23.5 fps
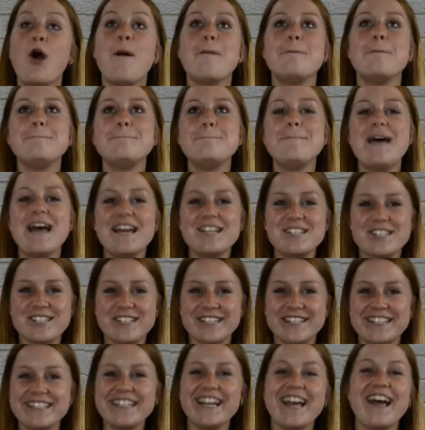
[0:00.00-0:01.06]

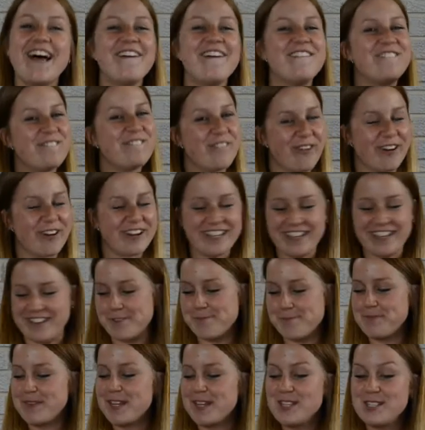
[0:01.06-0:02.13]
measured for you.
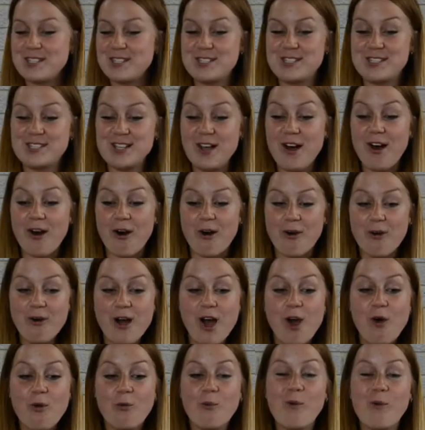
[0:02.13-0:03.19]
So
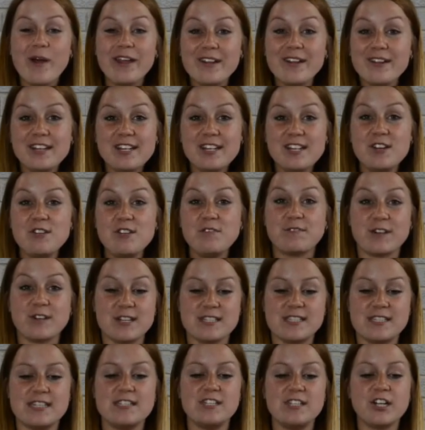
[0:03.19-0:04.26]
what you're gonna do
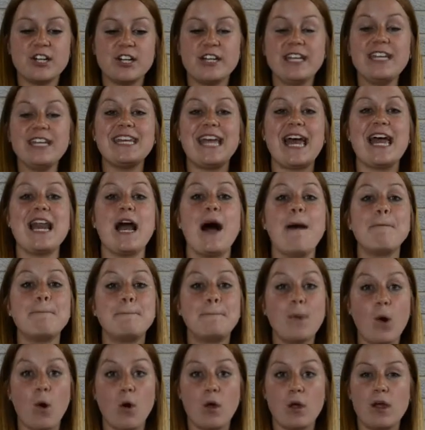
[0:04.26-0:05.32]
first is you're gonna get a
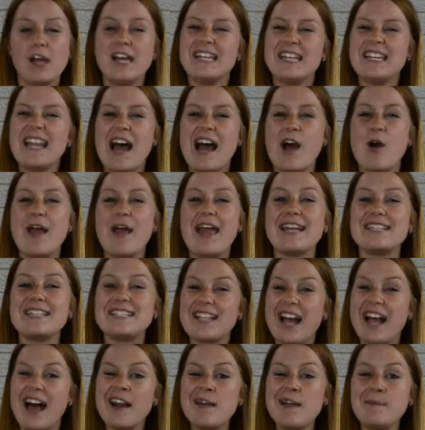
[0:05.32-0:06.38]
bowl. Now it's
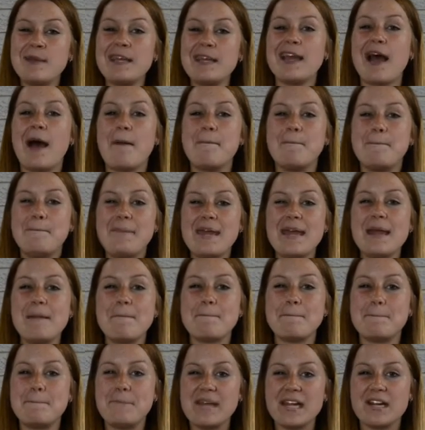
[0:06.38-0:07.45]
gotta be a bit
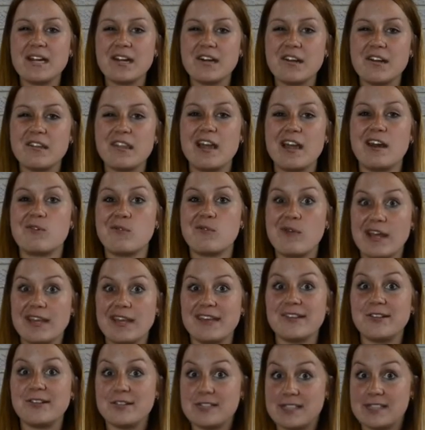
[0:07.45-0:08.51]
bigger than a
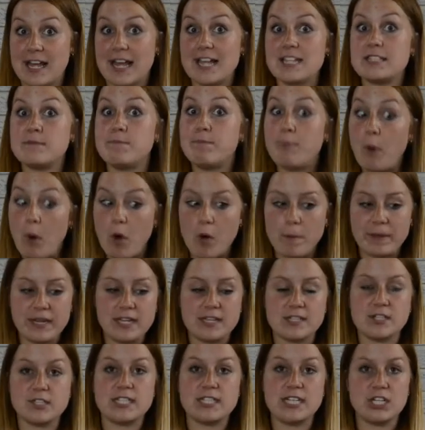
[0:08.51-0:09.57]
regular sized bowl
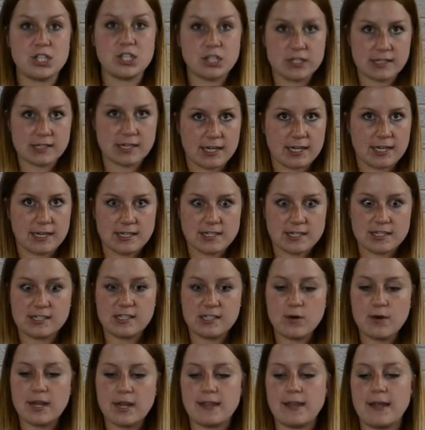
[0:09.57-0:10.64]
because your t-shirt's need to
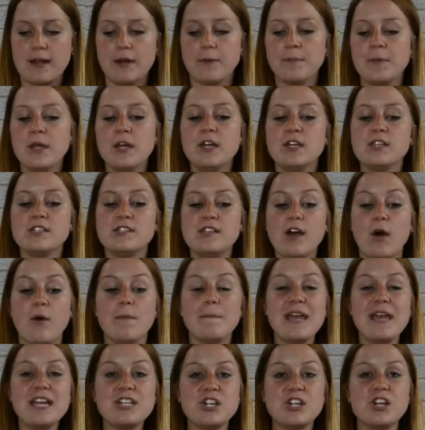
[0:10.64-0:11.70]
soak in there. So
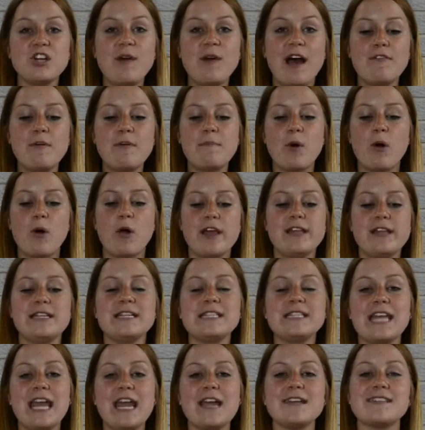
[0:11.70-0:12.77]
make sure you have a bowl. In
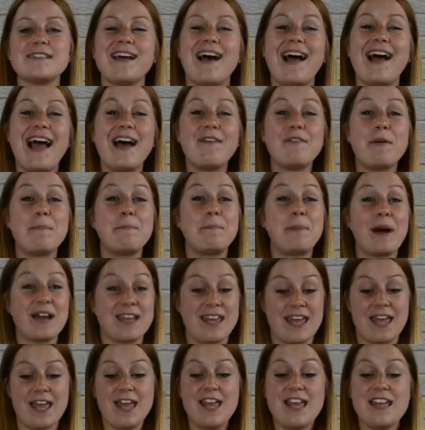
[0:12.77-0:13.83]
this case, I have a
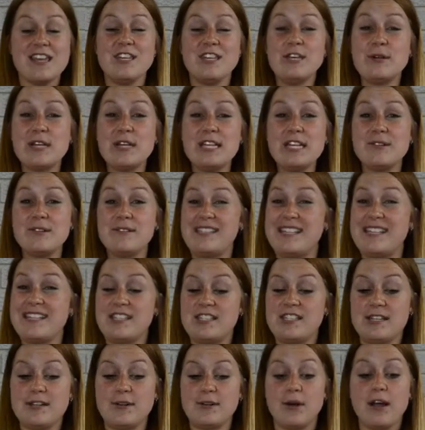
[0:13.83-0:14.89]
bucket. You can use this
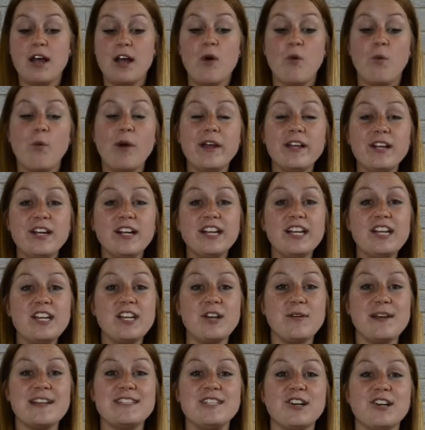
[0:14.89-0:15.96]
too. What you're gonna
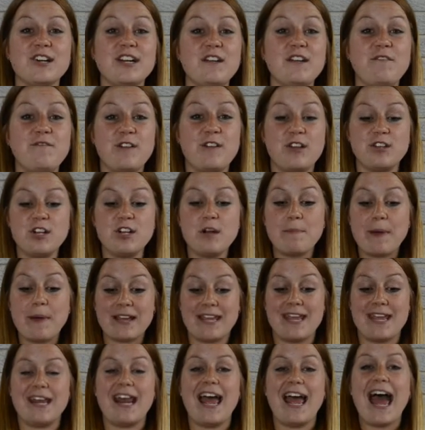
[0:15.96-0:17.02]
do is you're gonna fill your
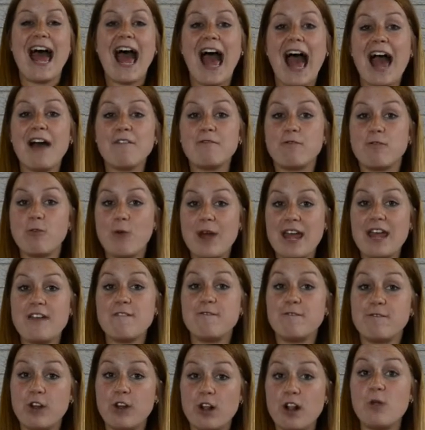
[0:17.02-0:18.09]
bucket halfway
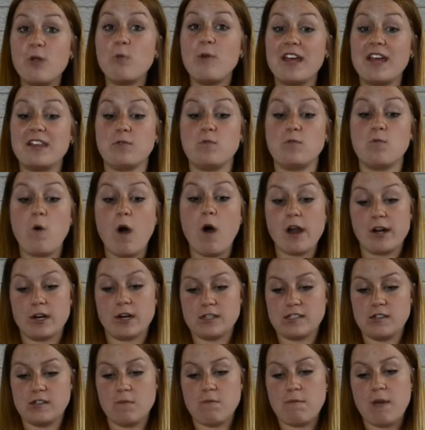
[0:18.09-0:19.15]
full with water.
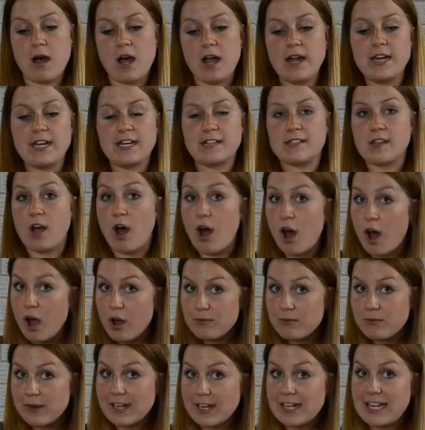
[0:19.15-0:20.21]
So mine is
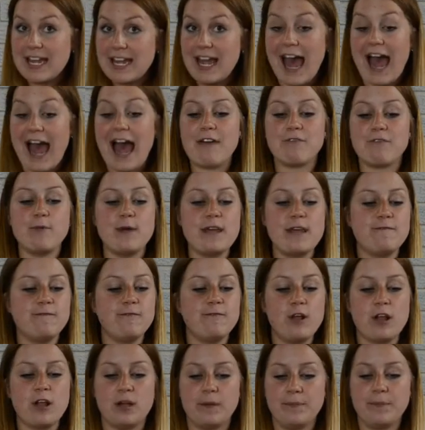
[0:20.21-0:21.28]
already halfway
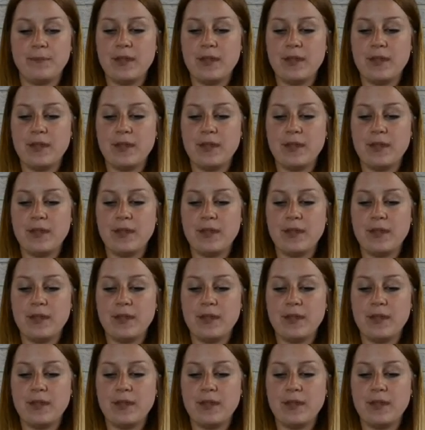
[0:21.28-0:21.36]
full.